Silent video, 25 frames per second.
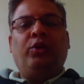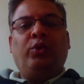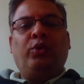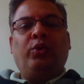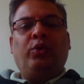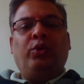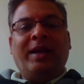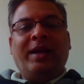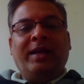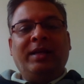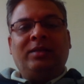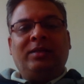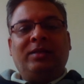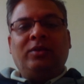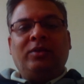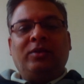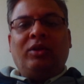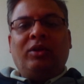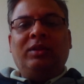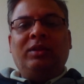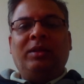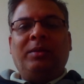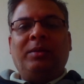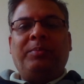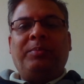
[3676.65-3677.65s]
twice
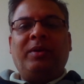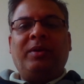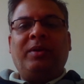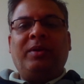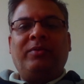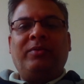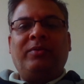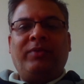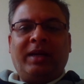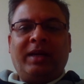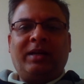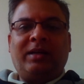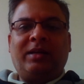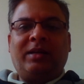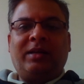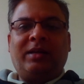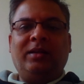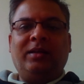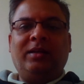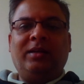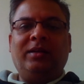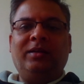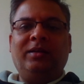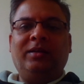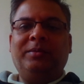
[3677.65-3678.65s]
on the perfect
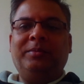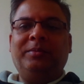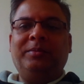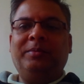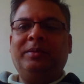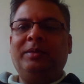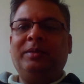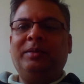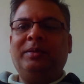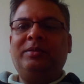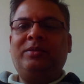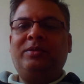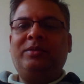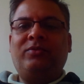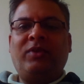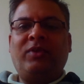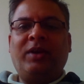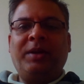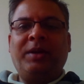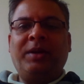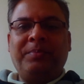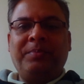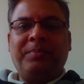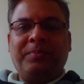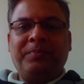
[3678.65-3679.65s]

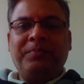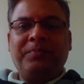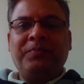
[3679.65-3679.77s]
strip